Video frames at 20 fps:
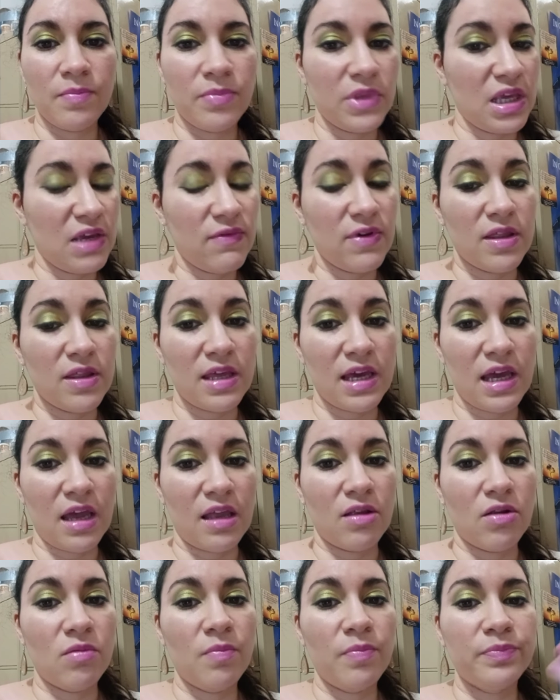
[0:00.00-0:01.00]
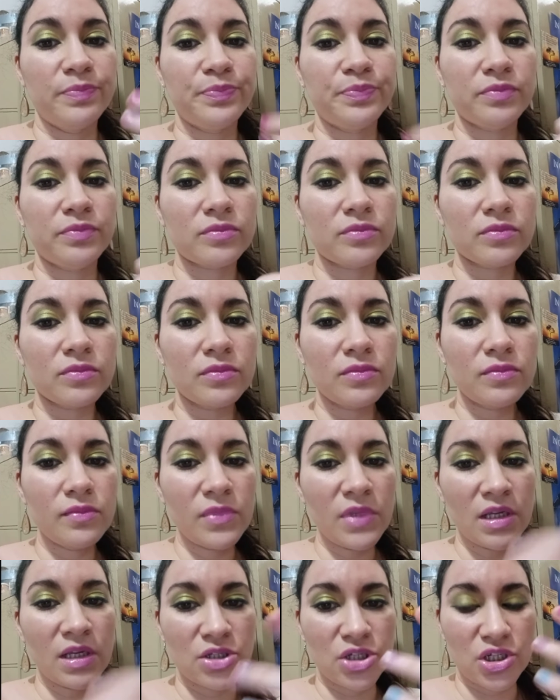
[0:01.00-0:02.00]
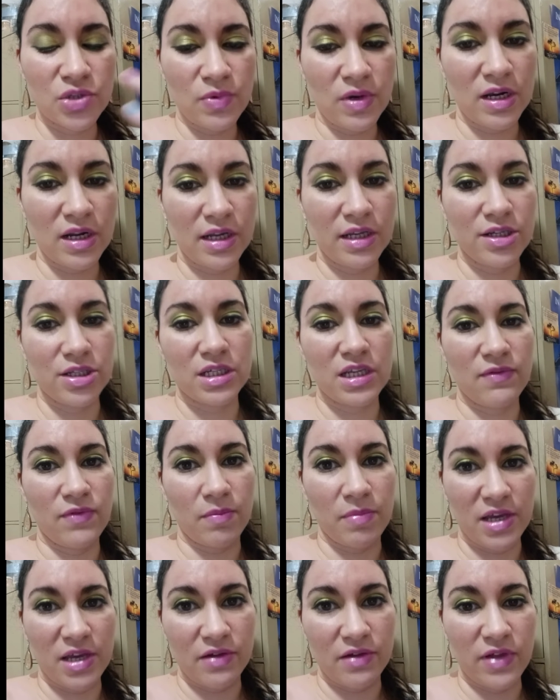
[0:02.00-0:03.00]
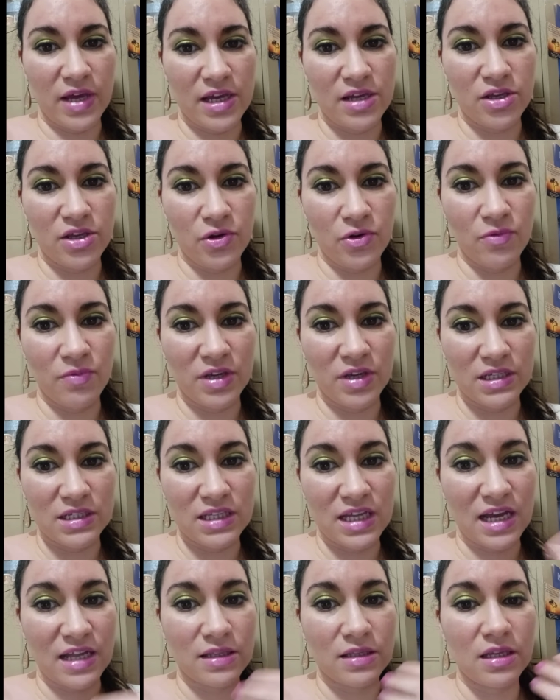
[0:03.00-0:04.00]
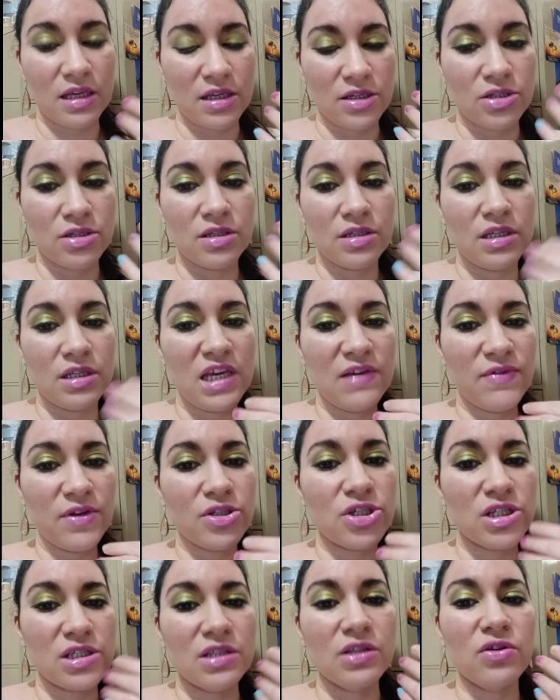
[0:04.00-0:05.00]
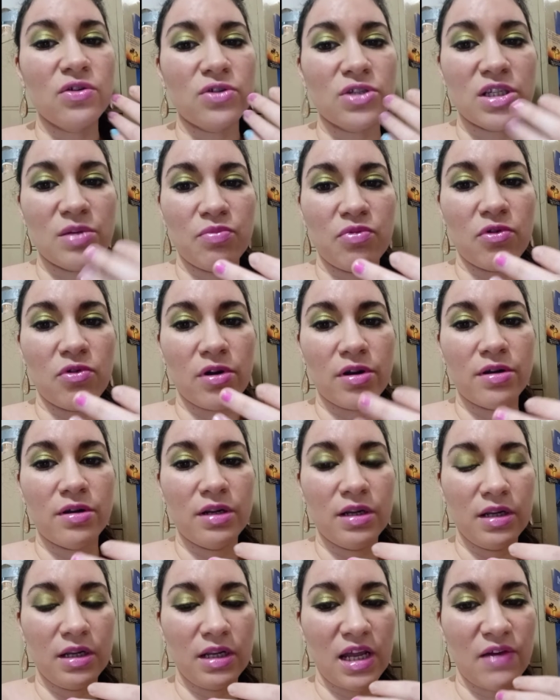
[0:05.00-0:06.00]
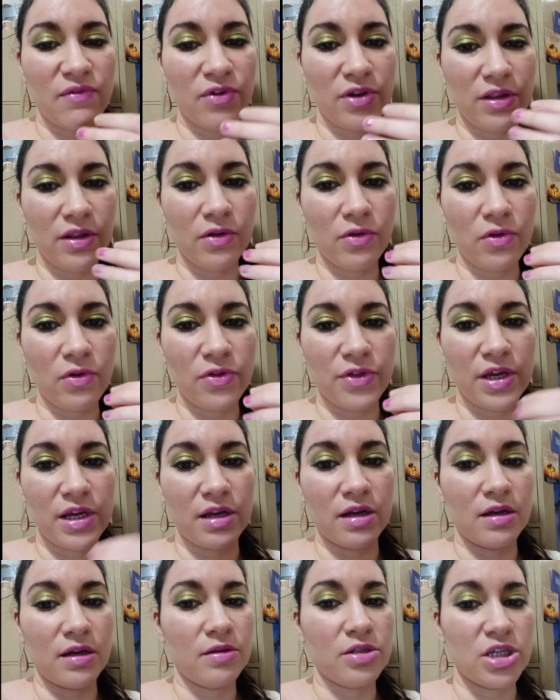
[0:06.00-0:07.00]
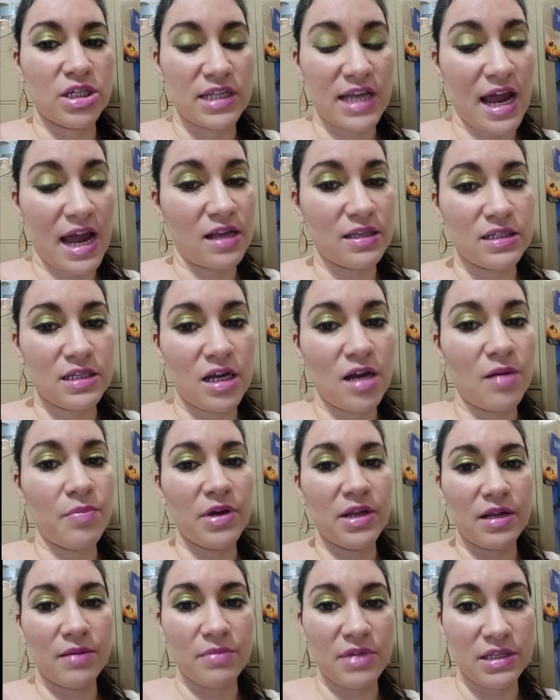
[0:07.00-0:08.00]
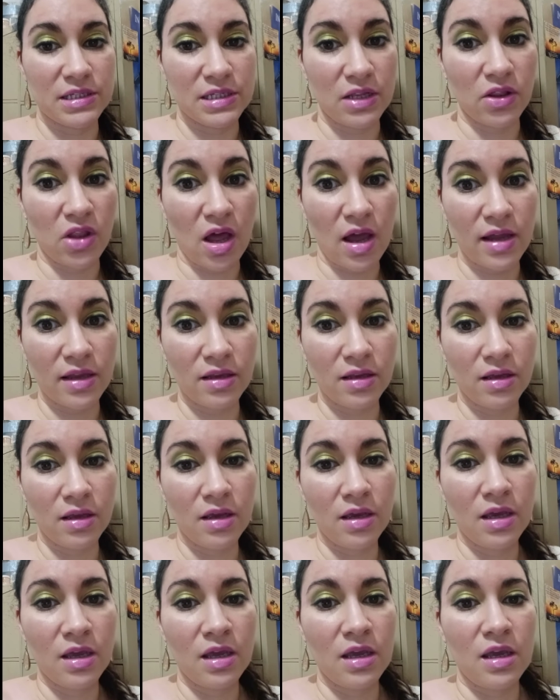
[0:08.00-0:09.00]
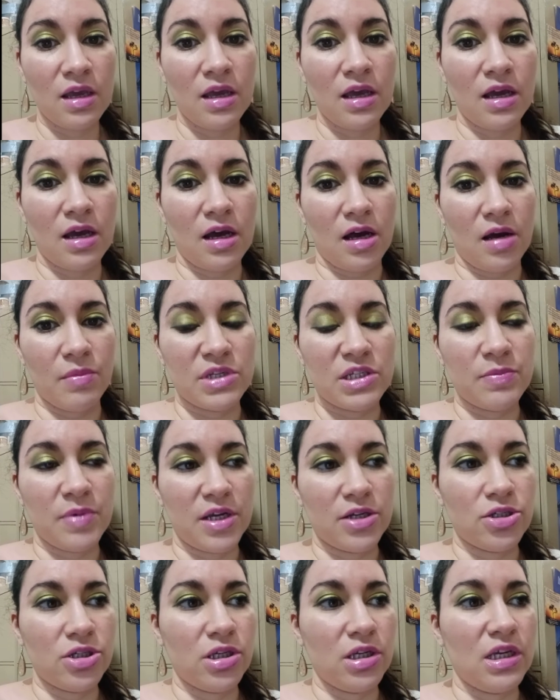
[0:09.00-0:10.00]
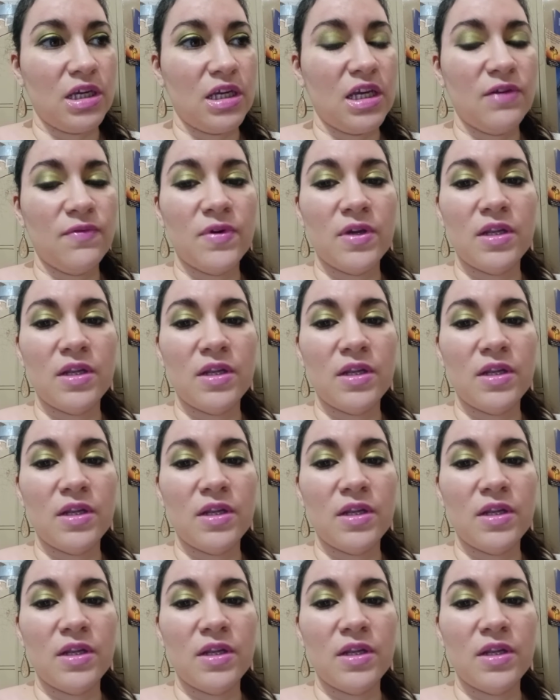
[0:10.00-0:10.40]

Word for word: like I say, like my friends and family, my husband, everybody that's been there and just very supportive and just looking through all my pieces, um, giving words of encouragement, leaving comments, or